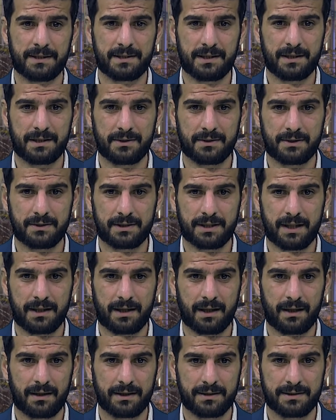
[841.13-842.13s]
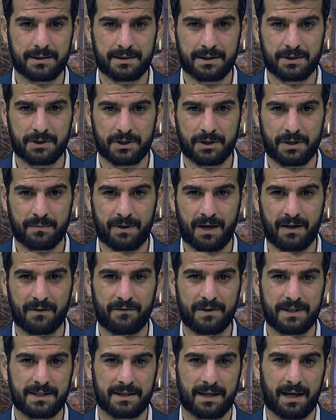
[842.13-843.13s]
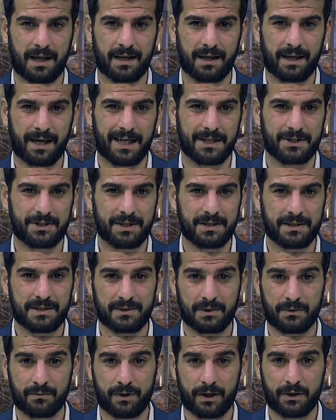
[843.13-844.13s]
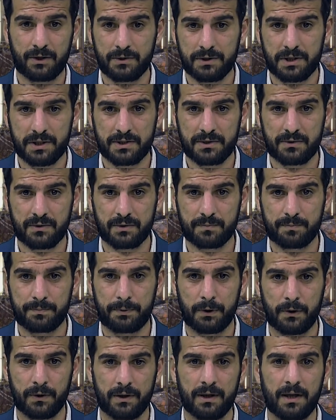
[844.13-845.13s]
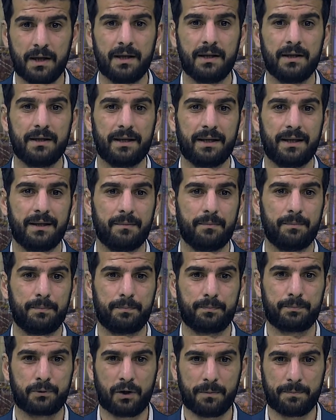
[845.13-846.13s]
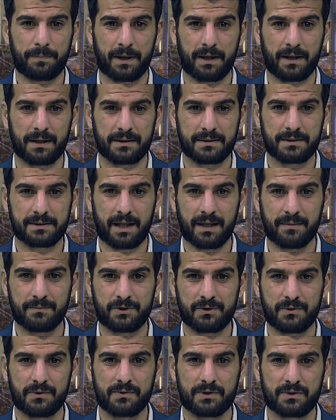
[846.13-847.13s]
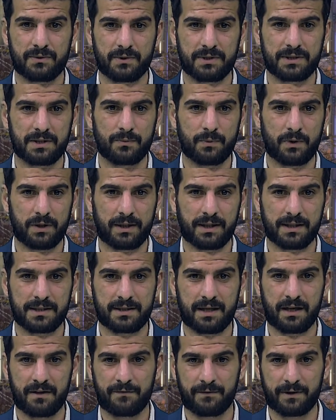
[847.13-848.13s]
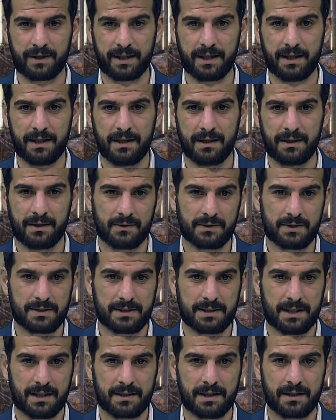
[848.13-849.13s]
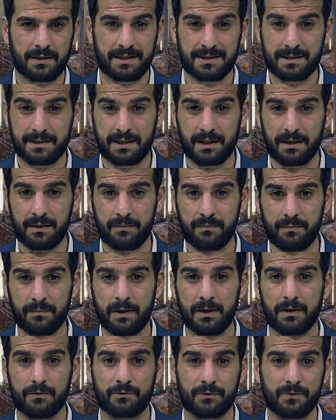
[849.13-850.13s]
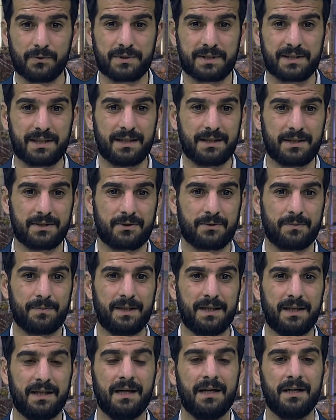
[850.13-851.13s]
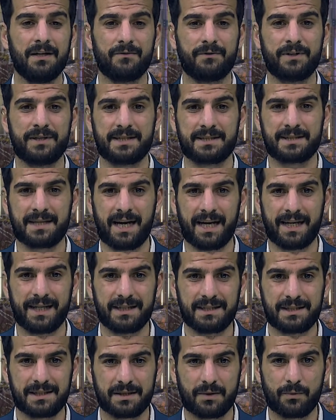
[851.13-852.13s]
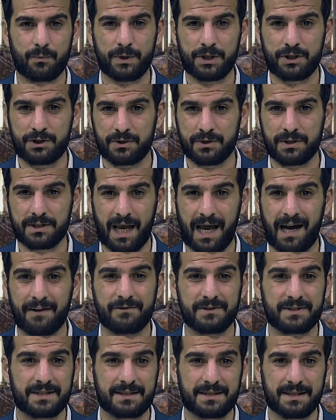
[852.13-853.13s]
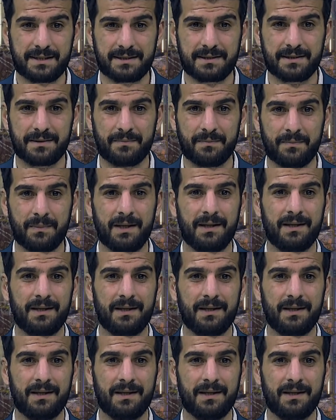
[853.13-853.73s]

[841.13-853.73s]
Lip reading: needed to take early decision about visa allocation so recruiters could put in proper time to sourcing workers carefully. He also said the scheme rules needed to be redesigned. We should have a system.